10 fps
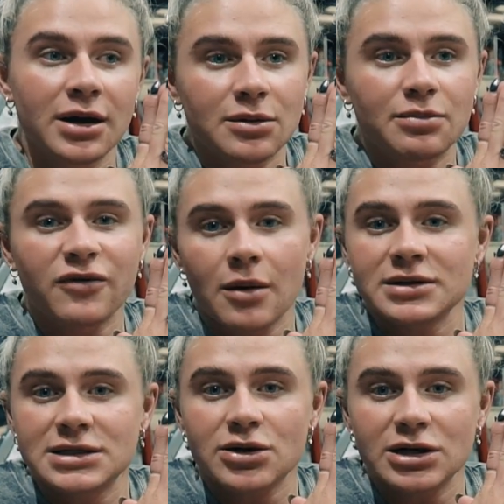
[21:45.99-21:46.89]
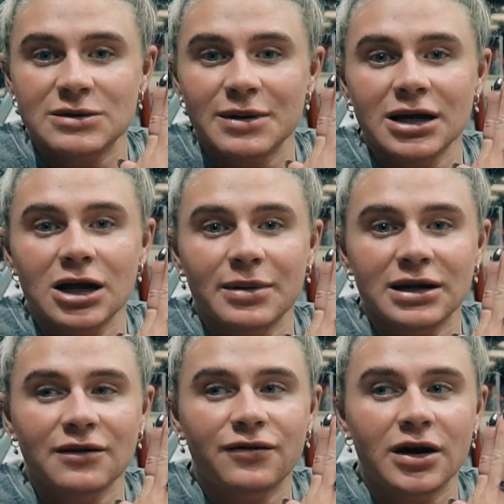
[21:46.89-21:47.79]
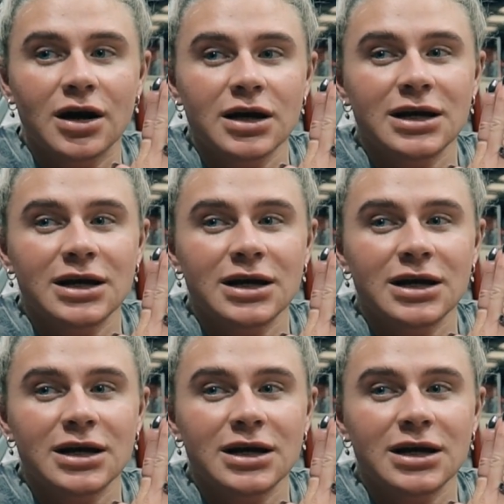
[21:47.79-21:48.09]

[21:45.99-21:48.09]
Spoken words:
The performance is going to be a little bit different.